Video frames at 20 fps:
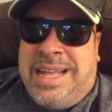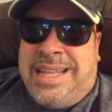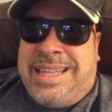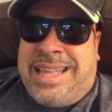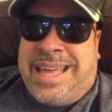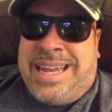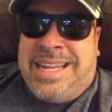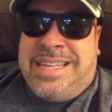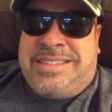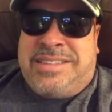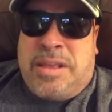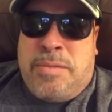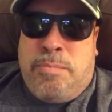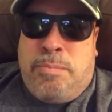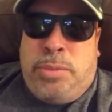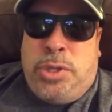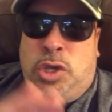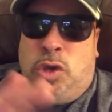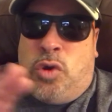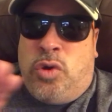That is a
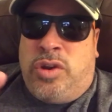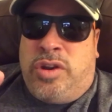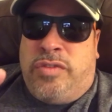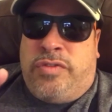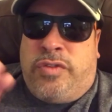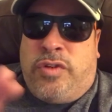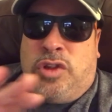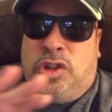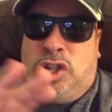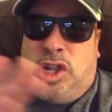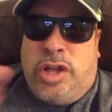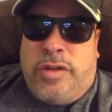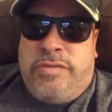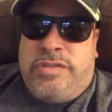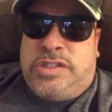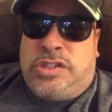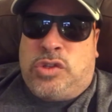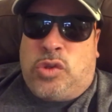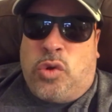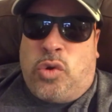beautiful love
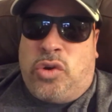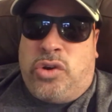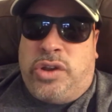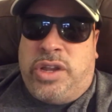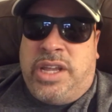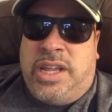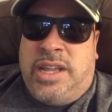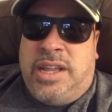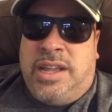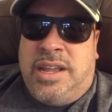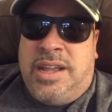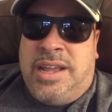story